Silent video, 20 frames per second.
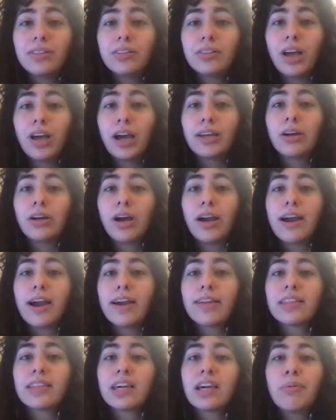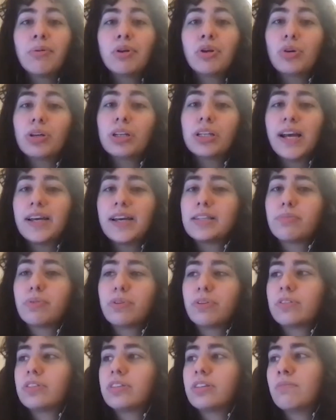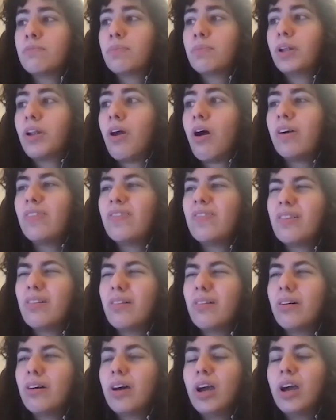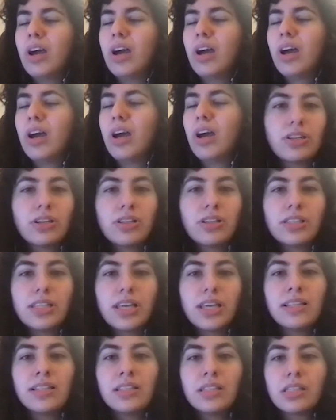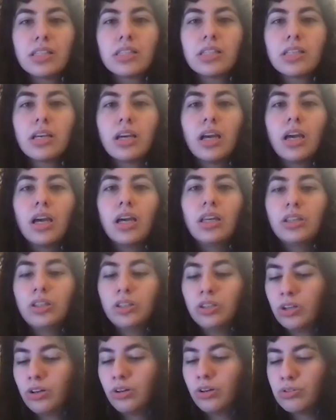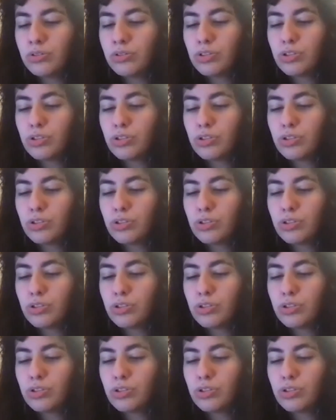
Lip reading: I think I'm an organized person, but not in the traditional sense, you know?